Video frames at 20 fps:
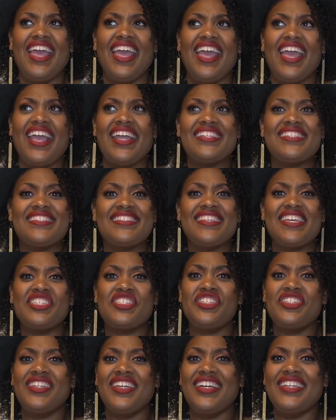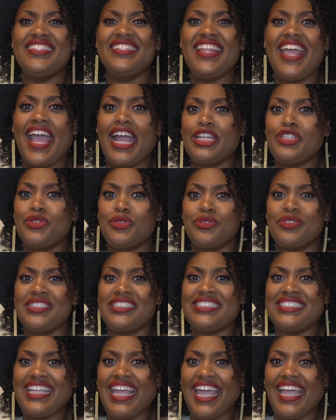it's such an unnatural
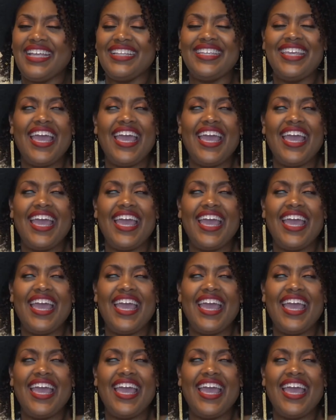state.